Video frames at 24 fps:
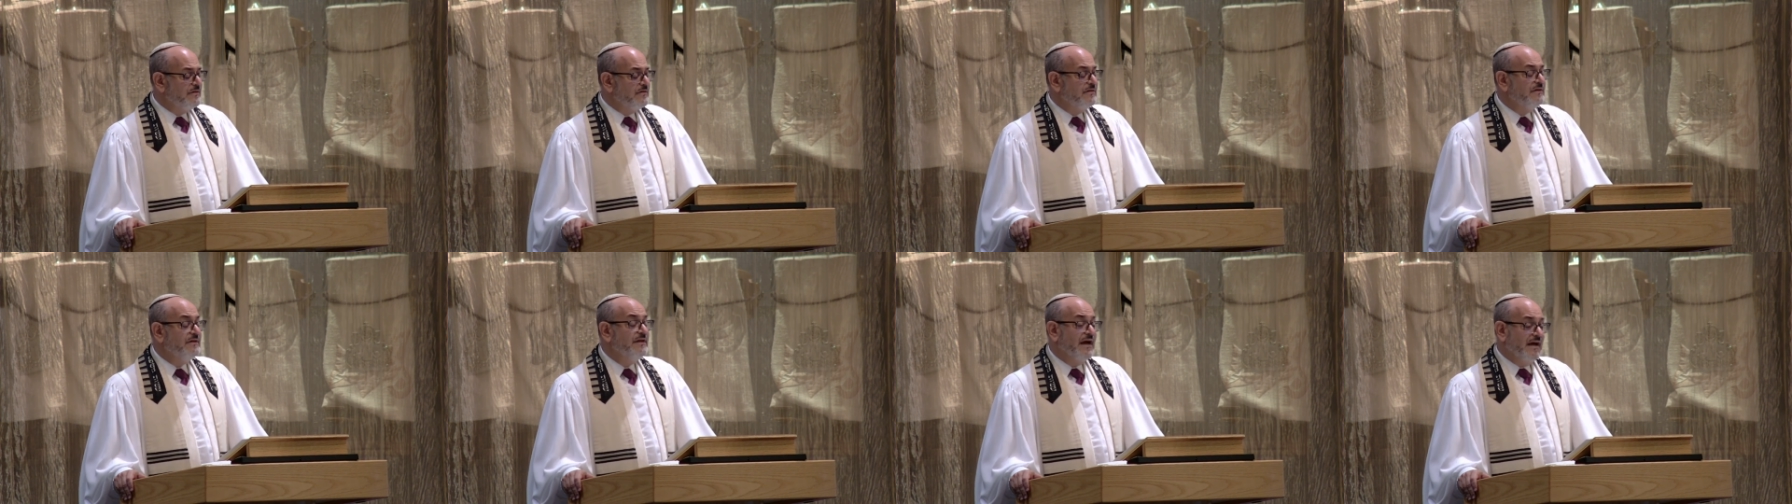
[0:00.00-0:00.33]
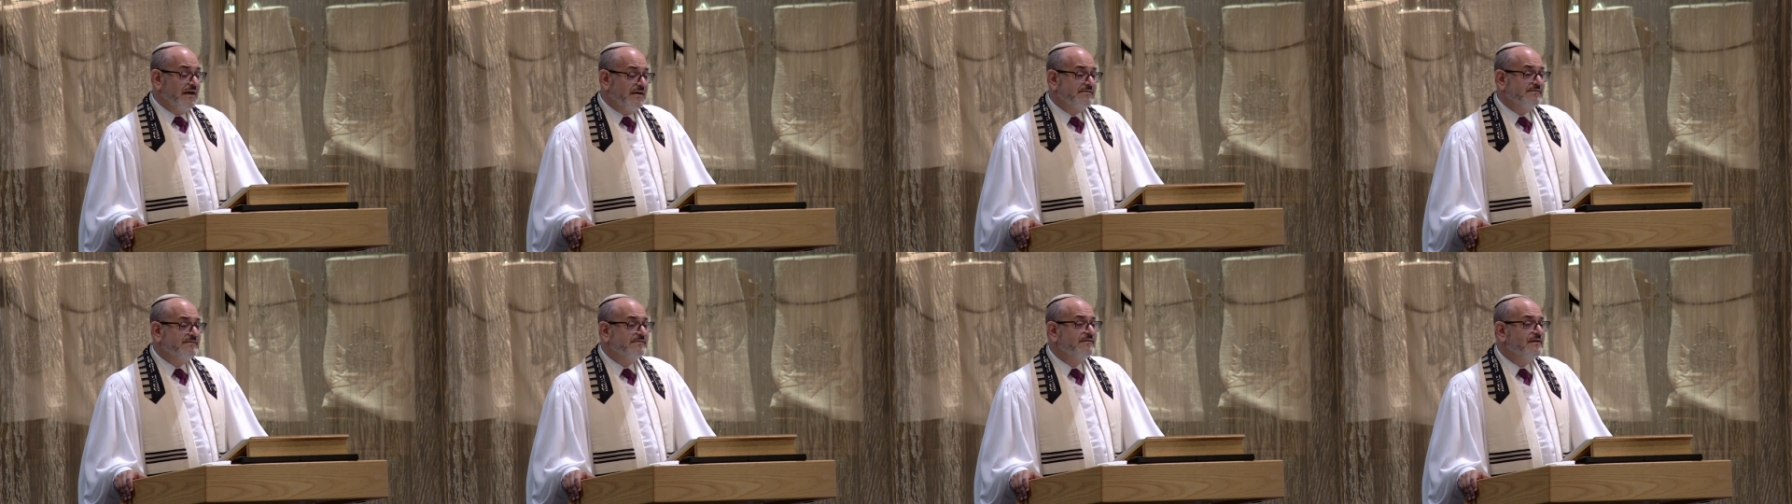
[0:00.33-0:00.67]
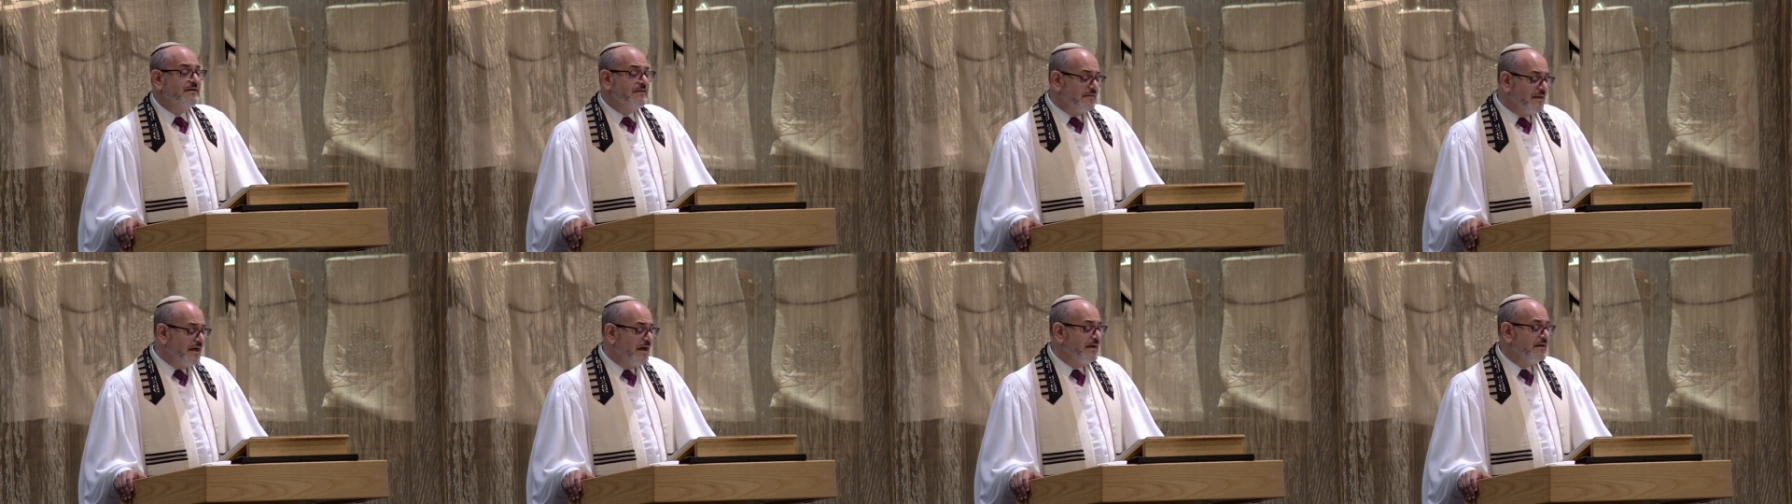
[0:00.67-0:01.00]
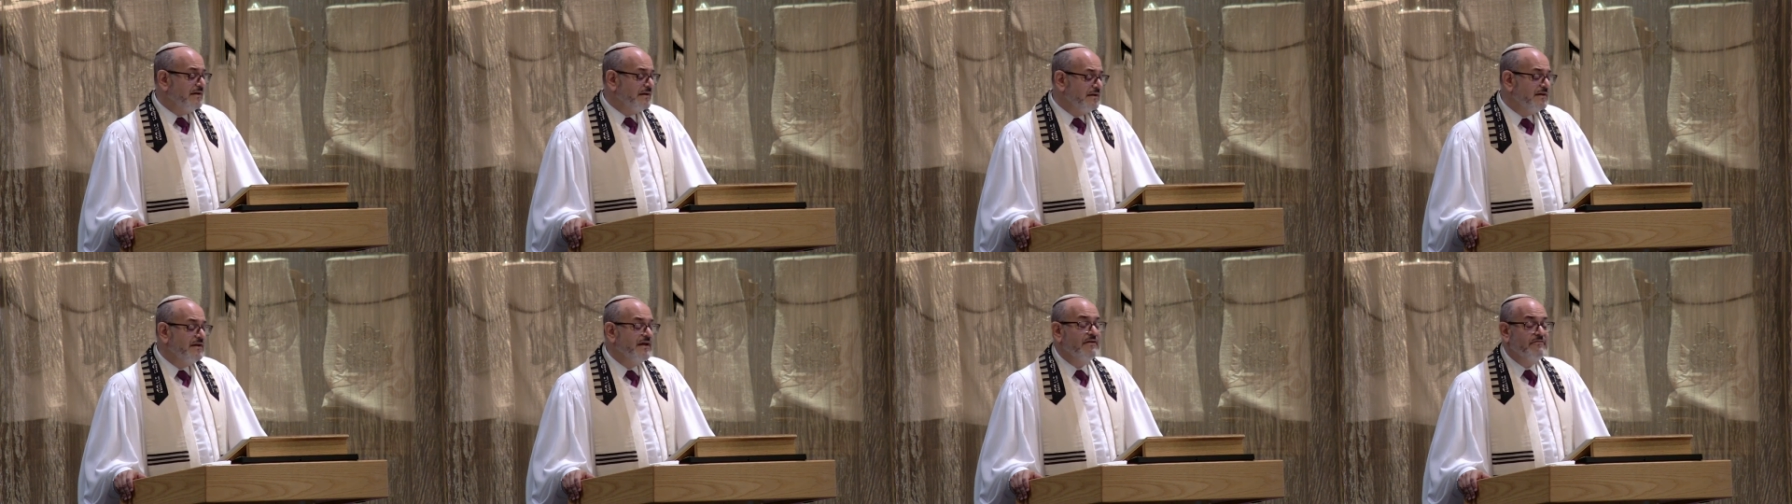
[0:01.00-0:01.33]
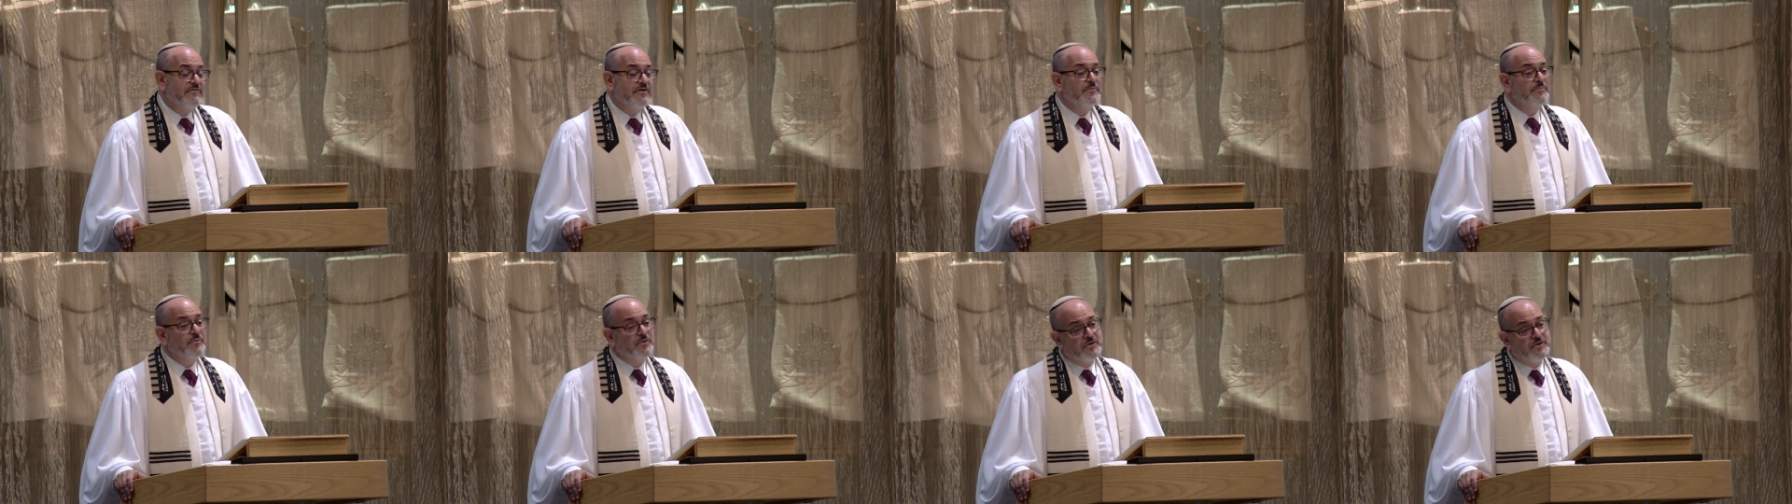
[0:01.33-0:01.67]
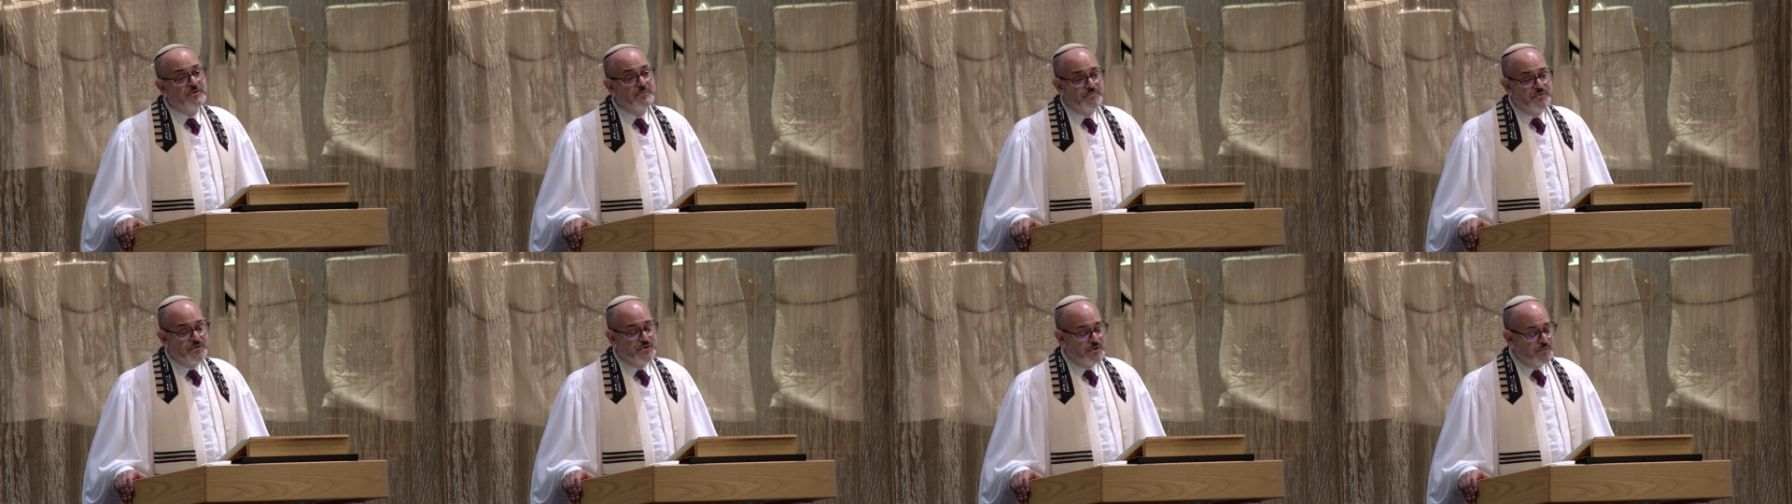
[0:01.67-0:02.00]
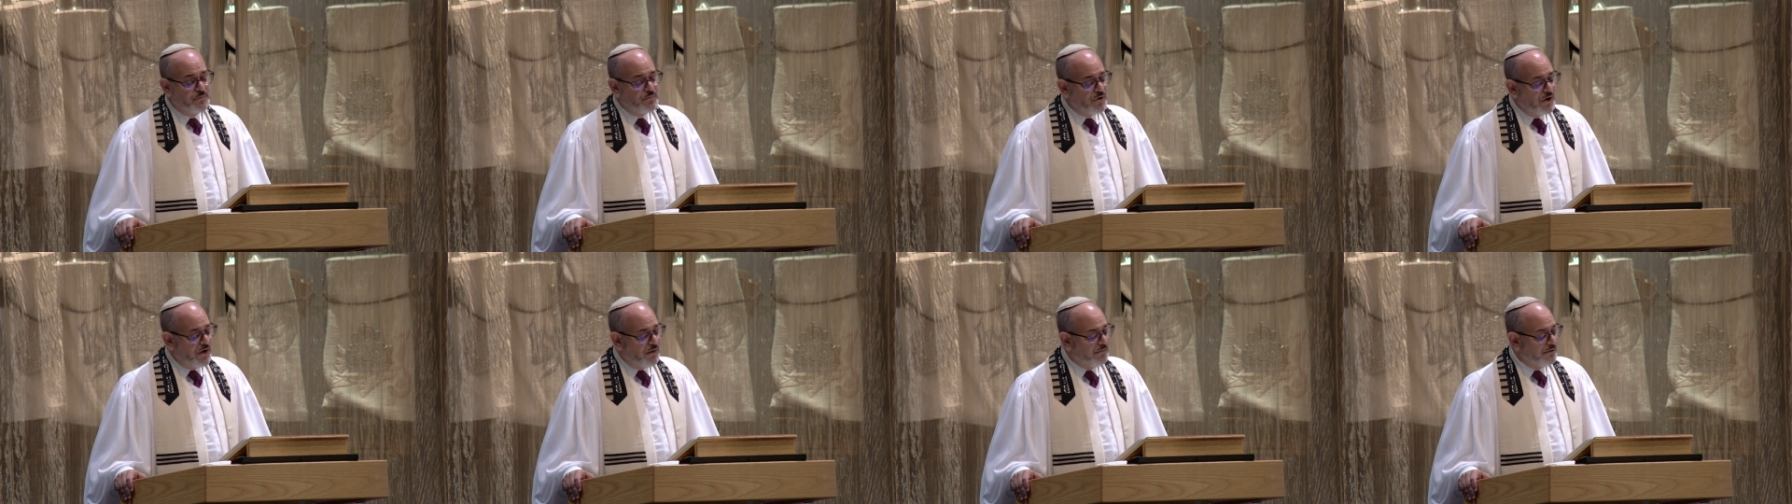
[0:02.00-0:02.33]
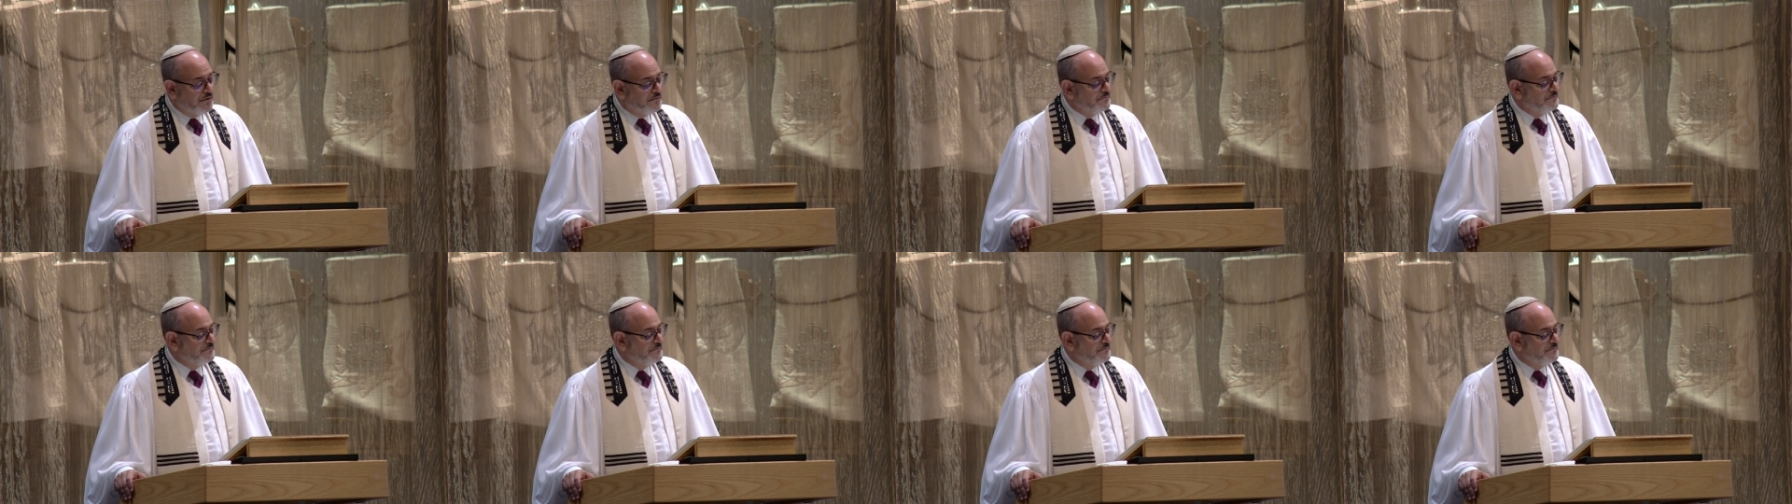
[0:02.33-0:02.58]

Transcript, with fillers: yes, that inevitable computer problem.